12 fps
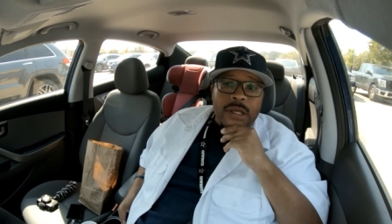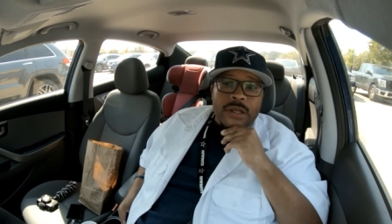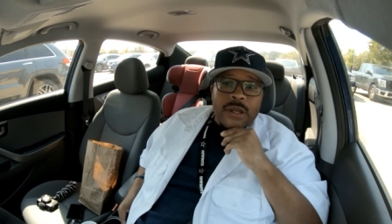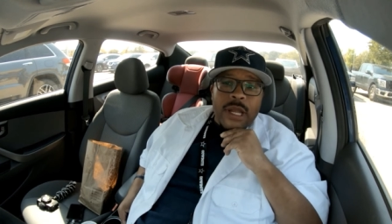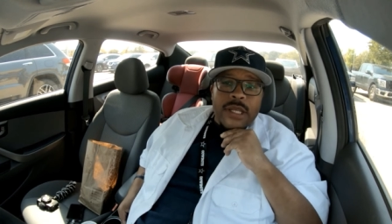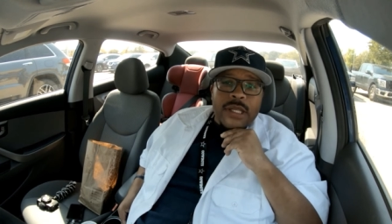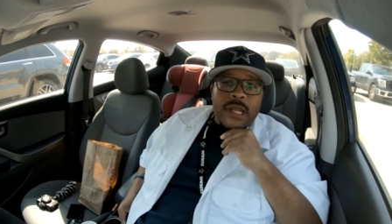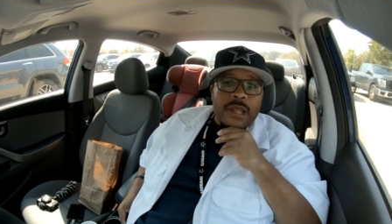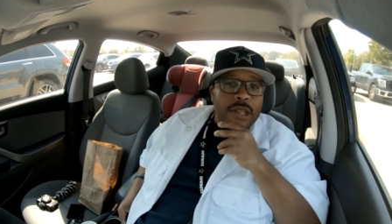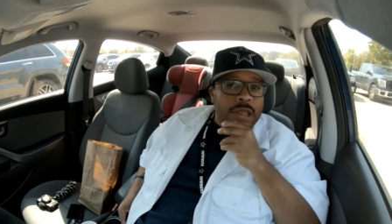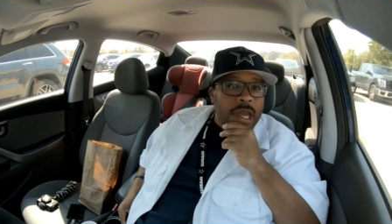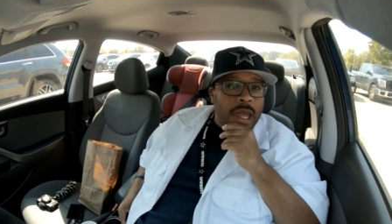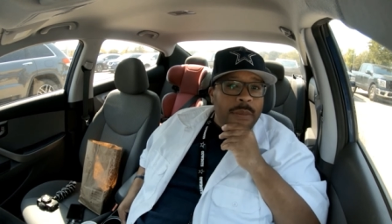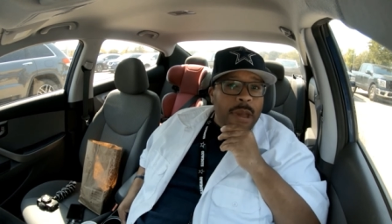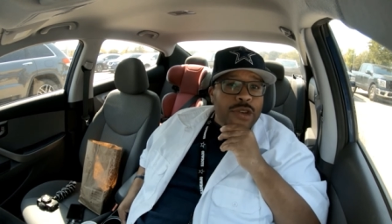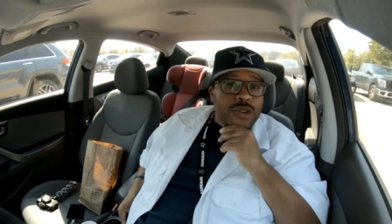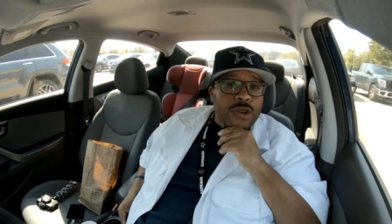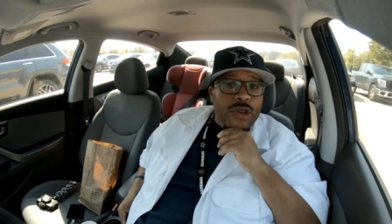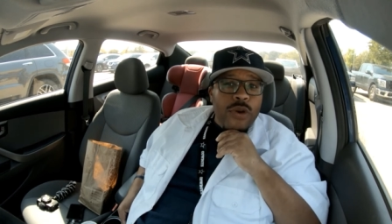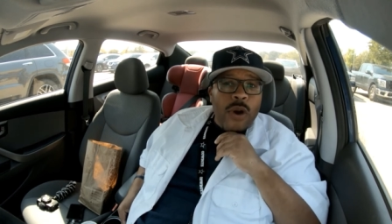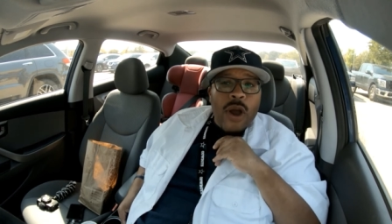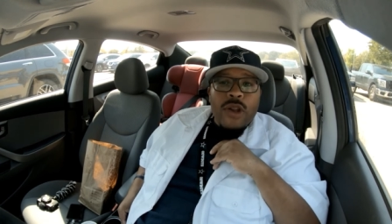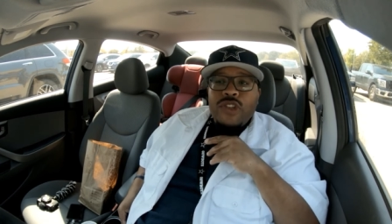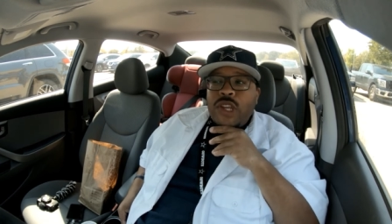So that's another thing. Make sure you
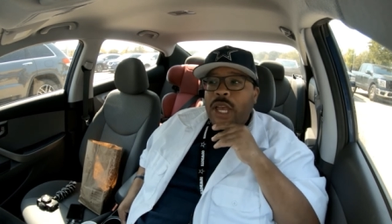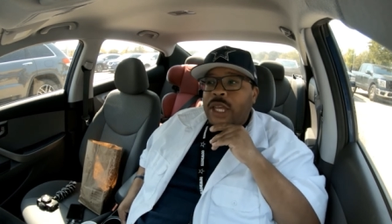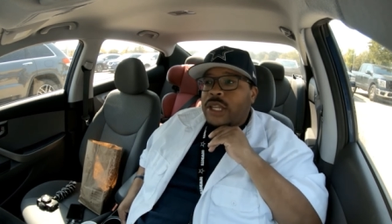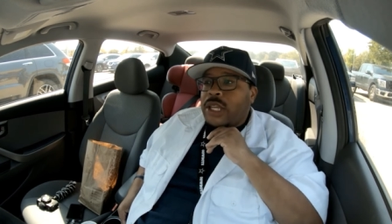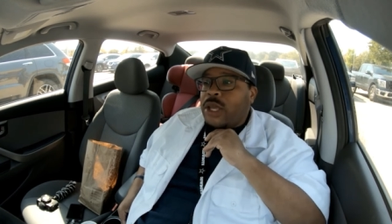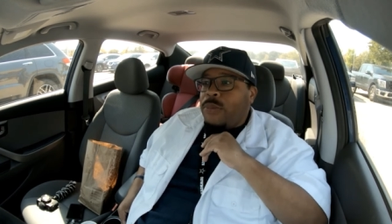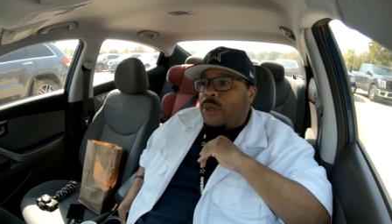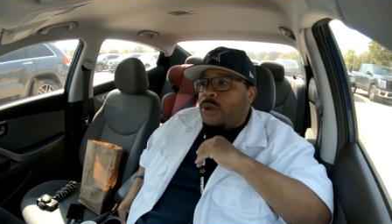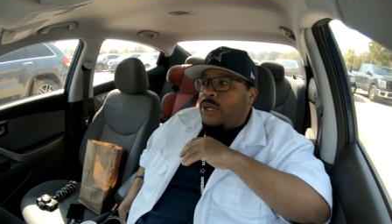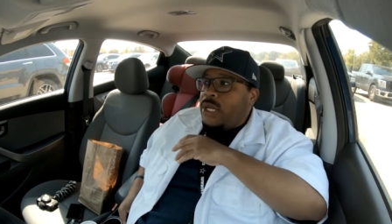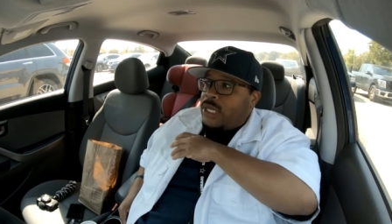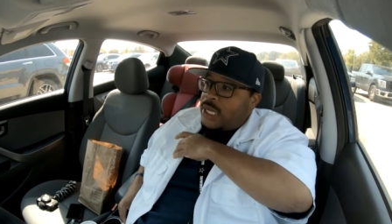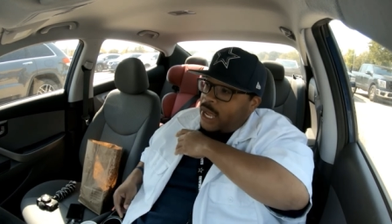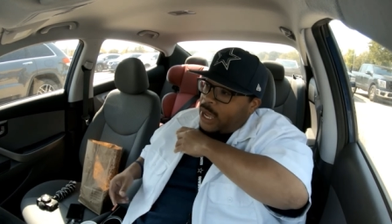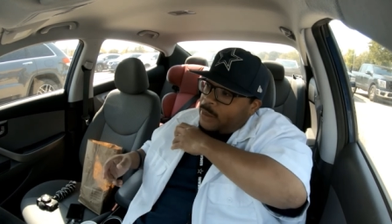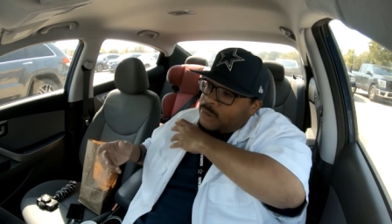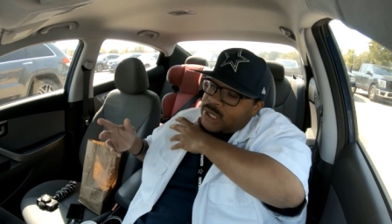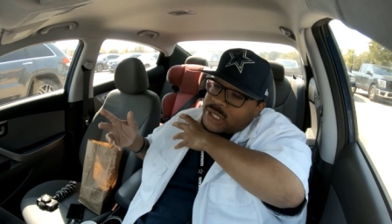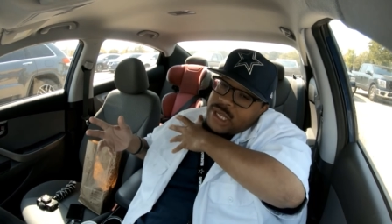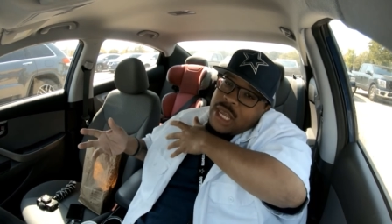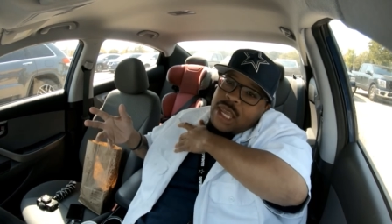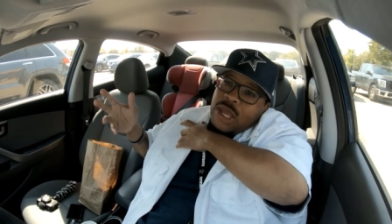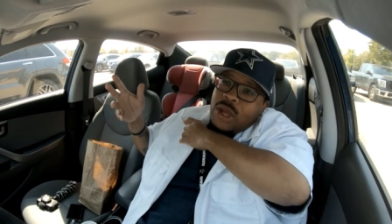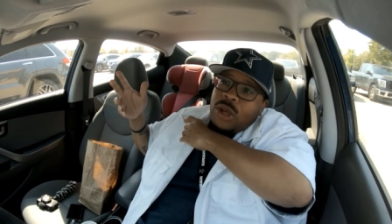are checking the community tab to
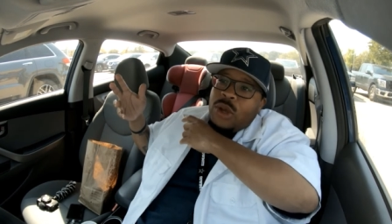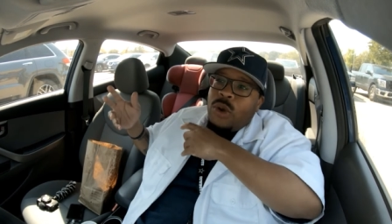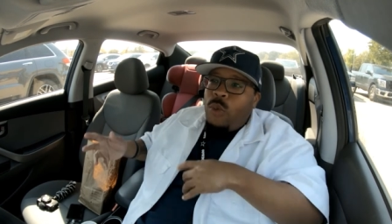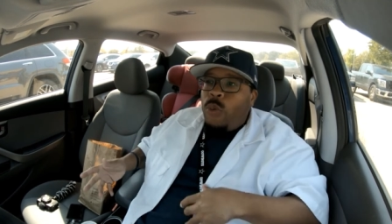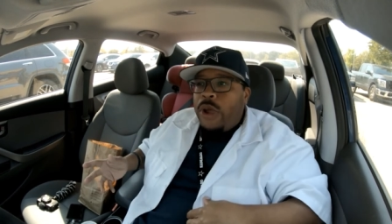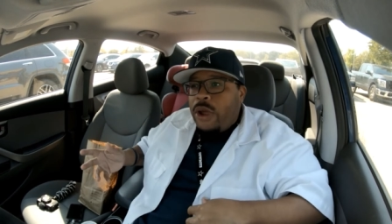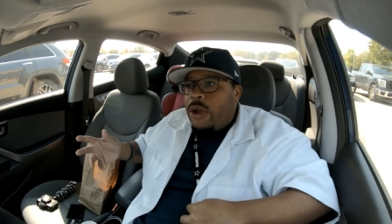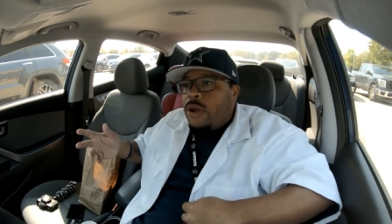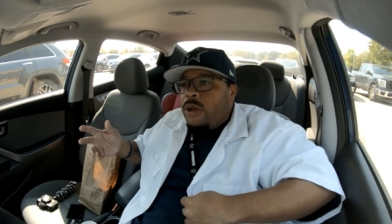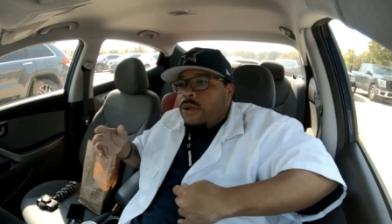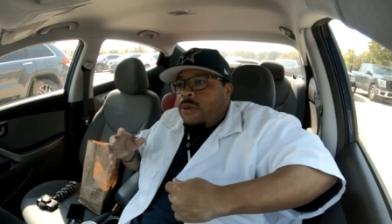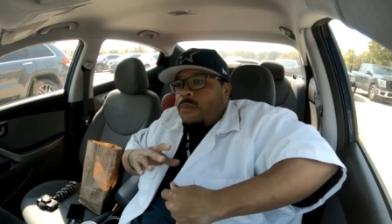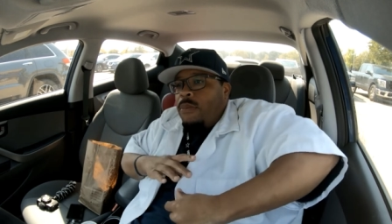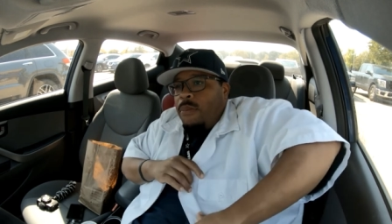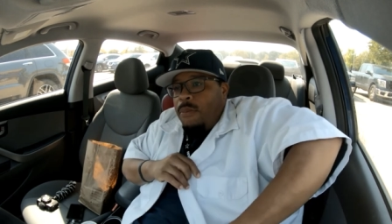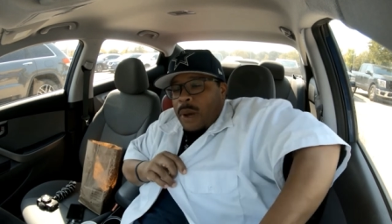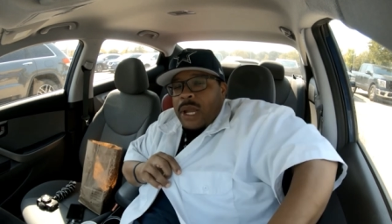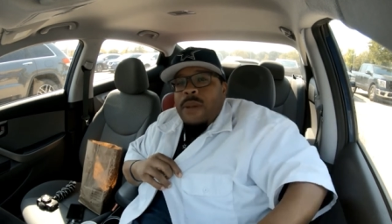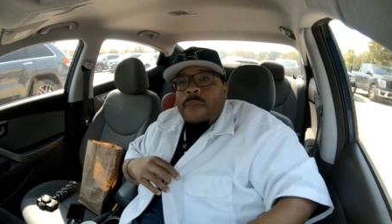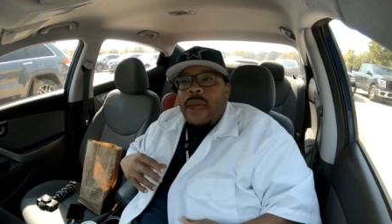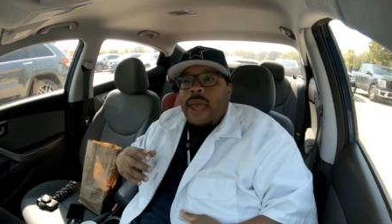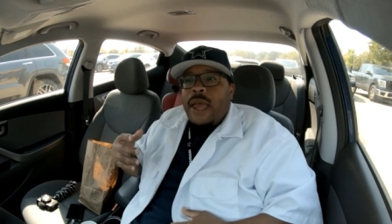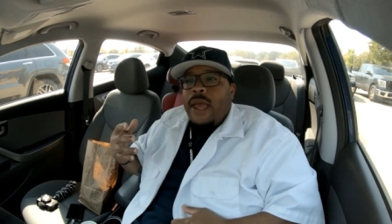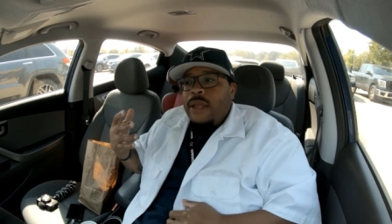see where
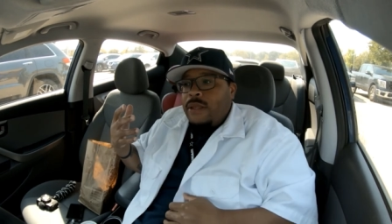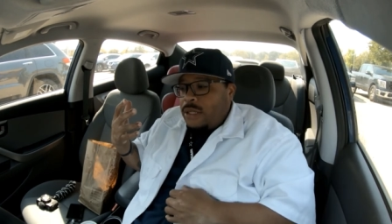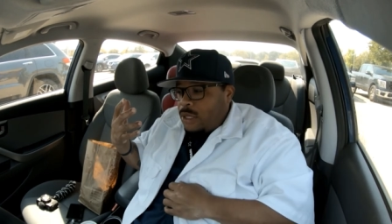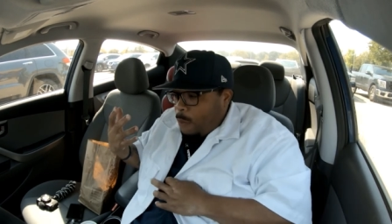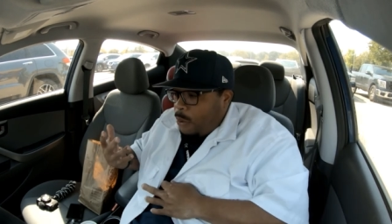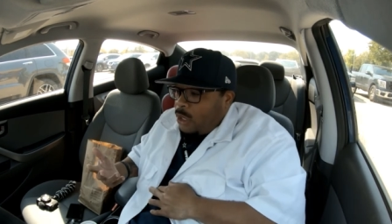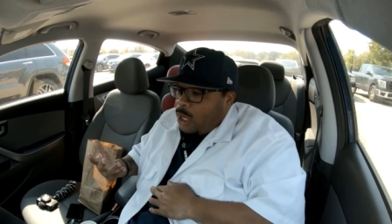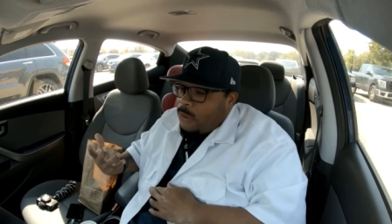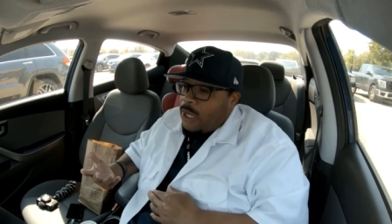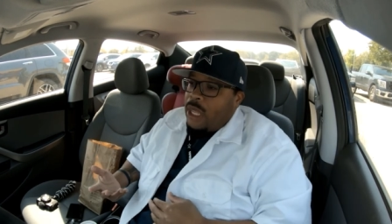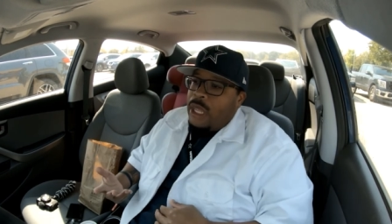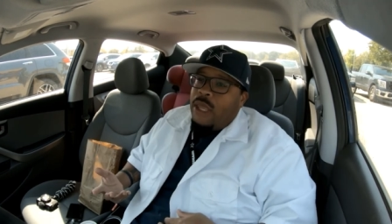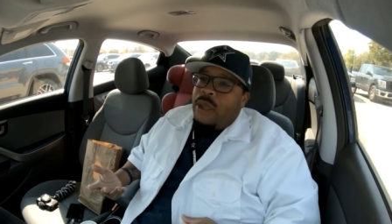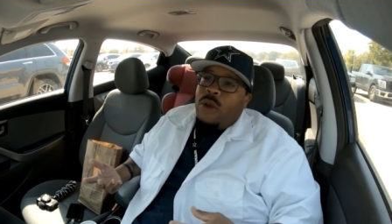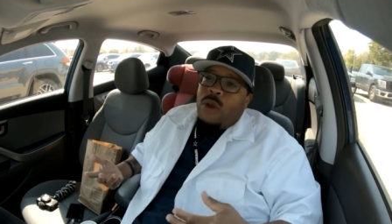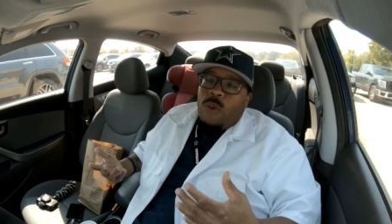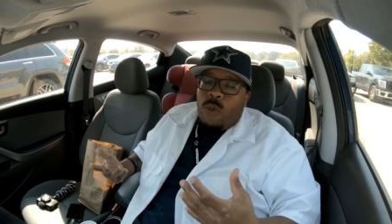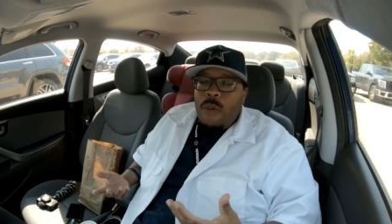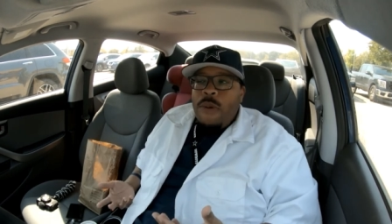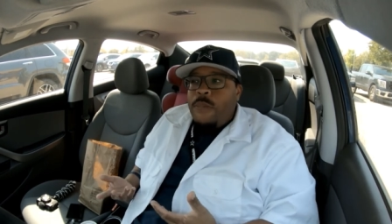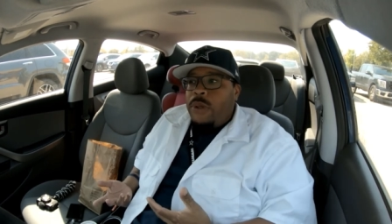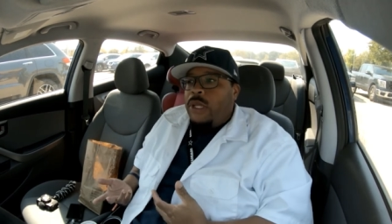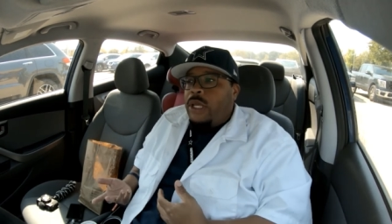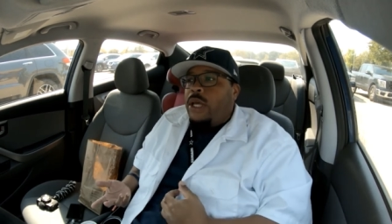Moneybag the Pull Up King will be
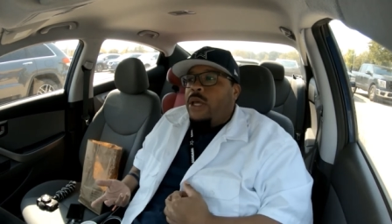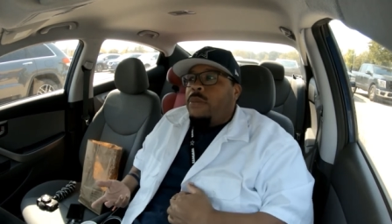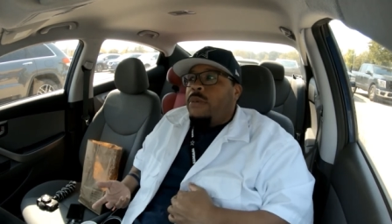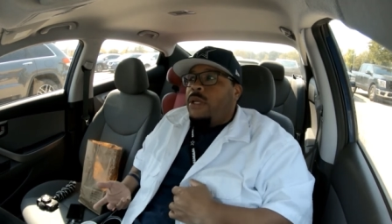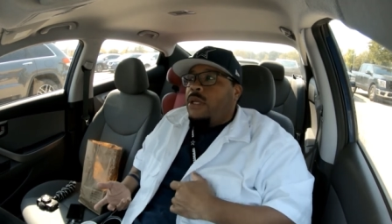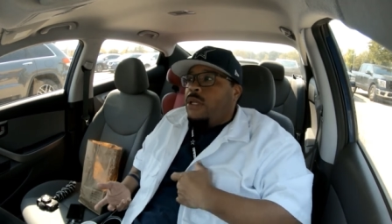pulling up.